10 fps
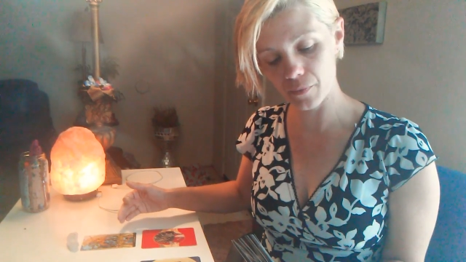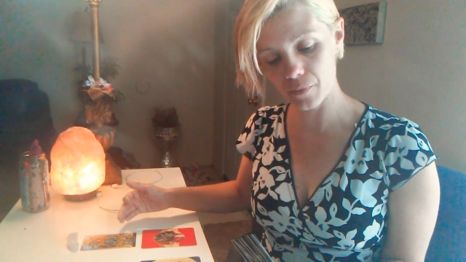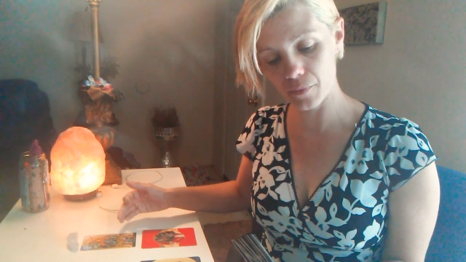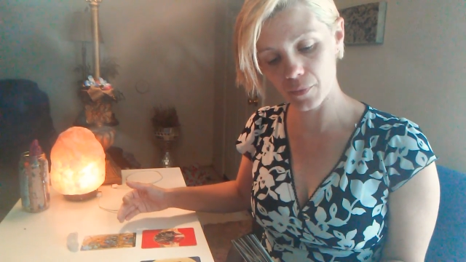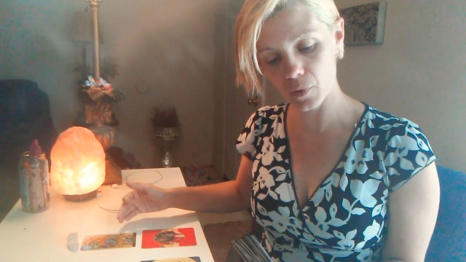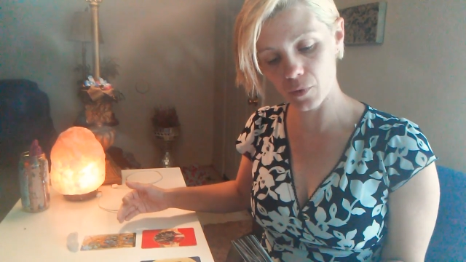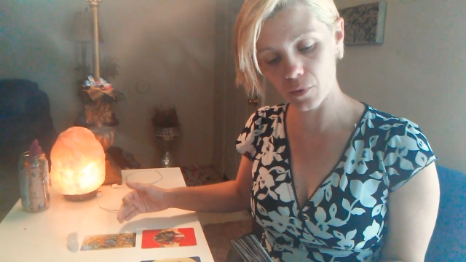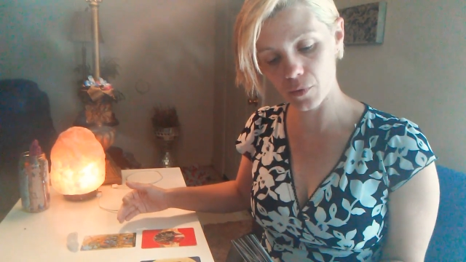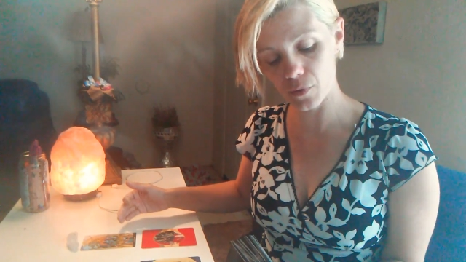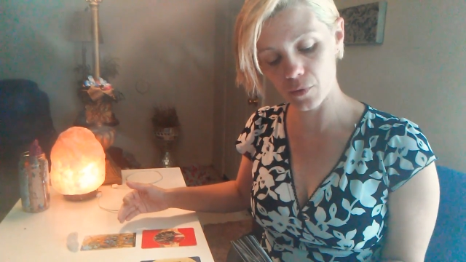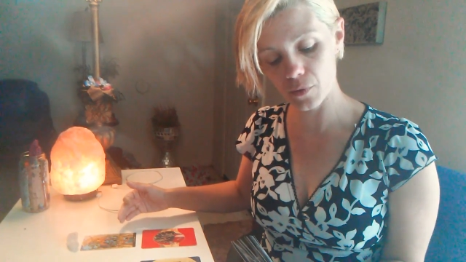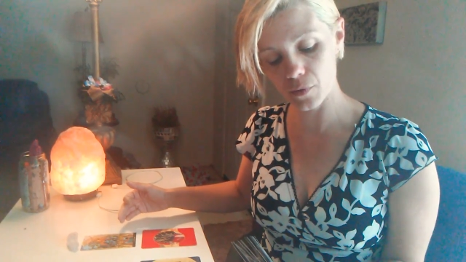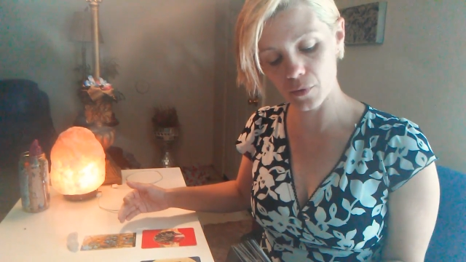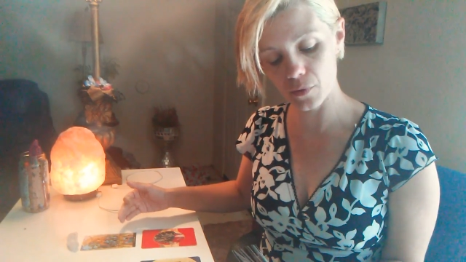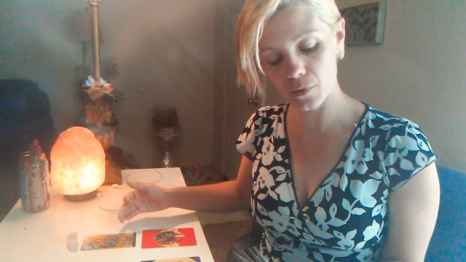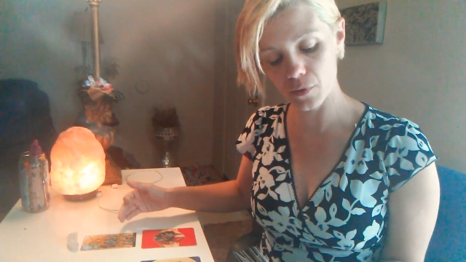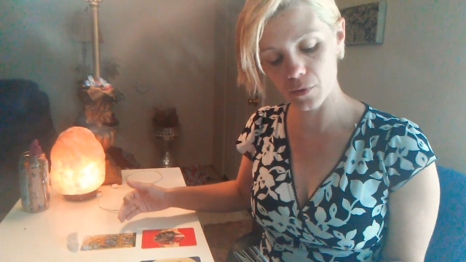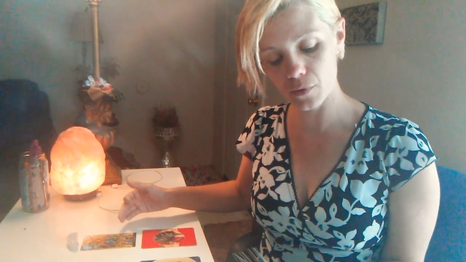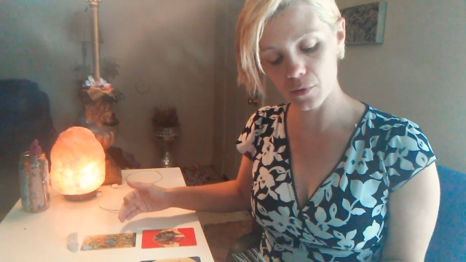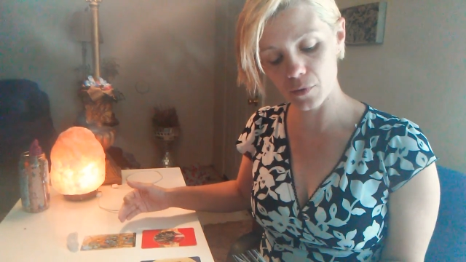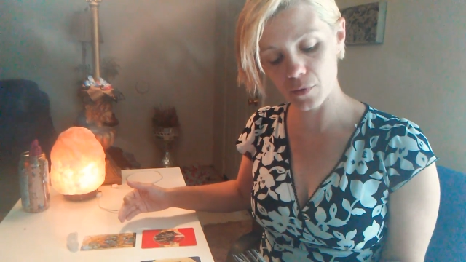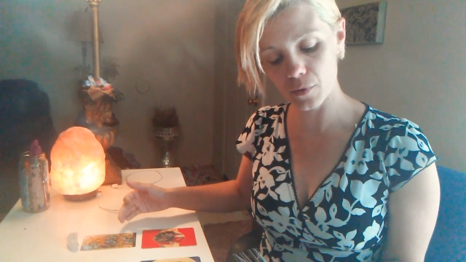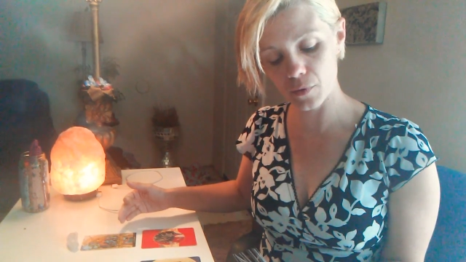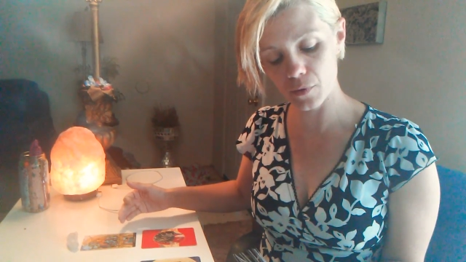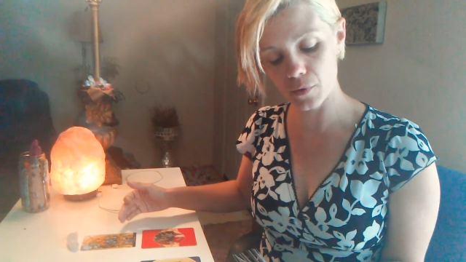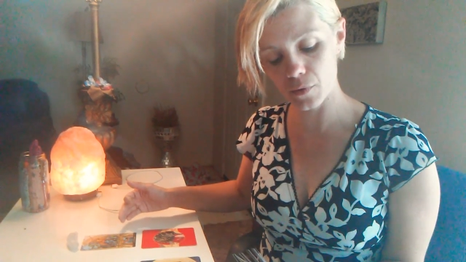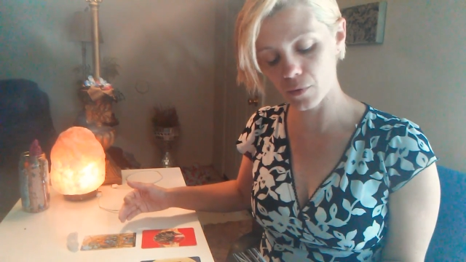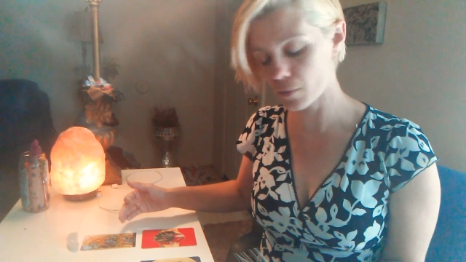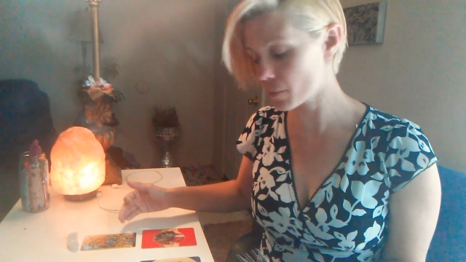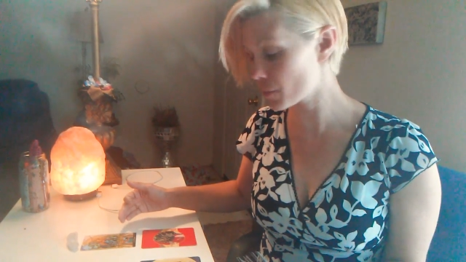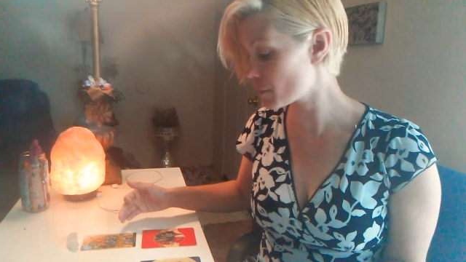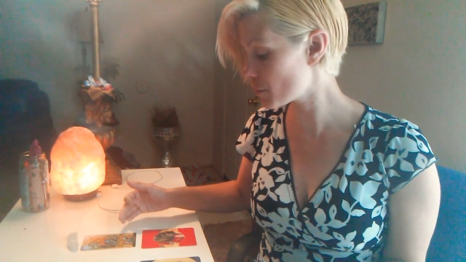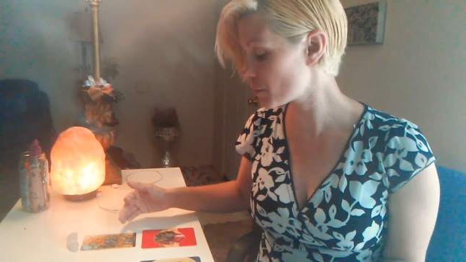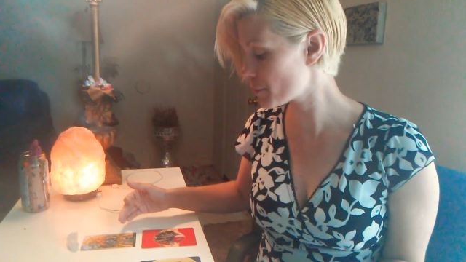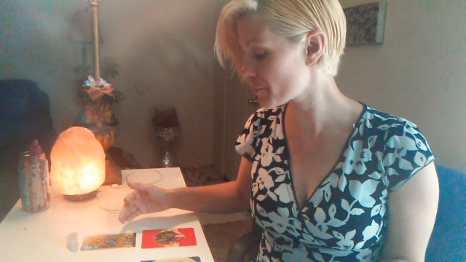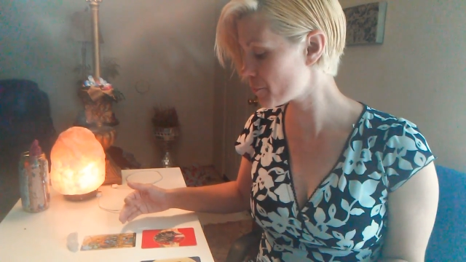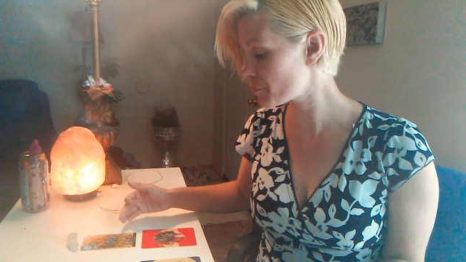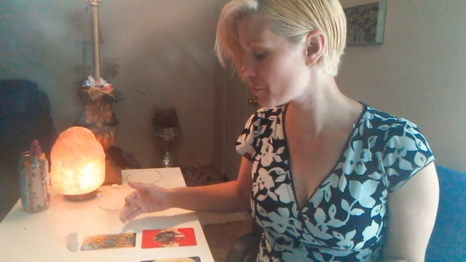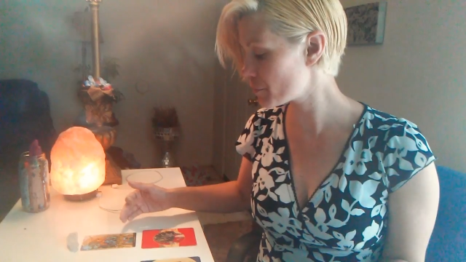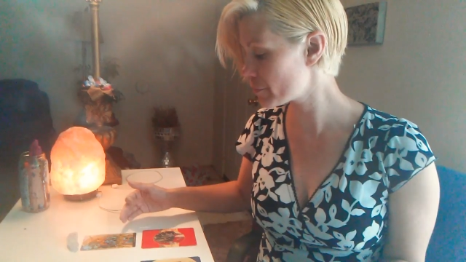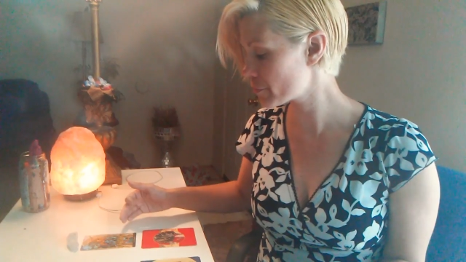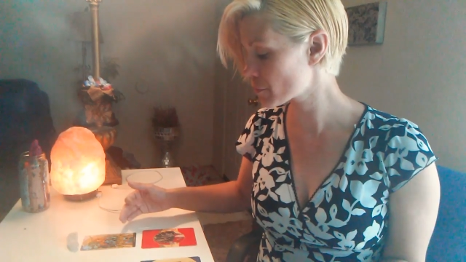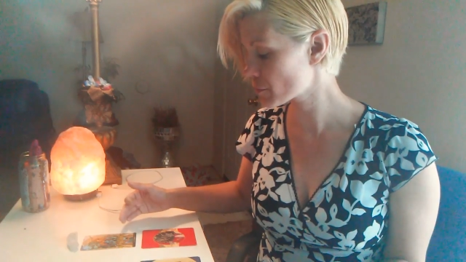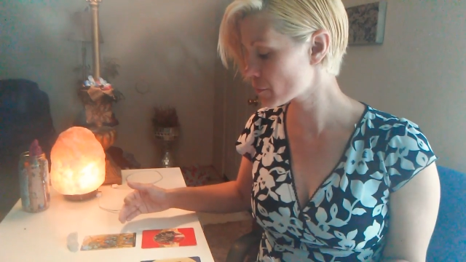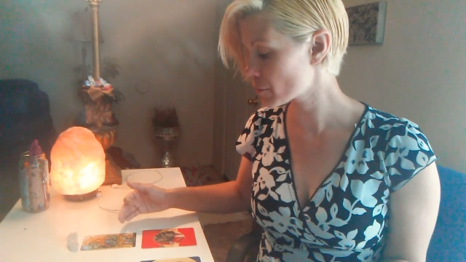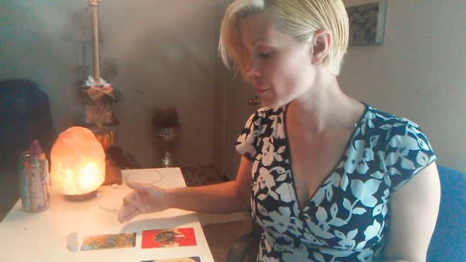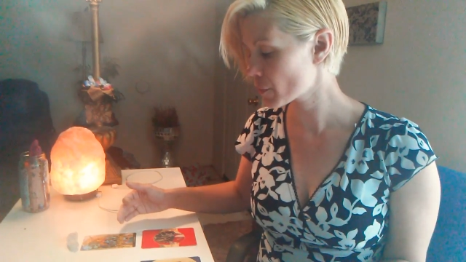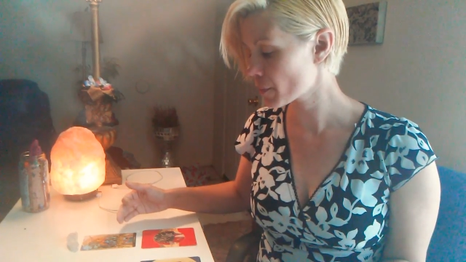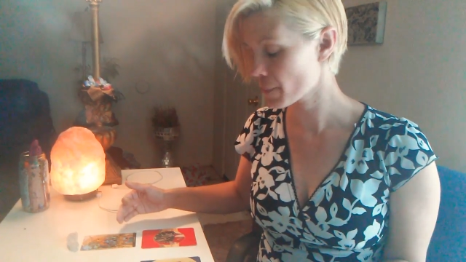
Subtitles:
Nothing is said.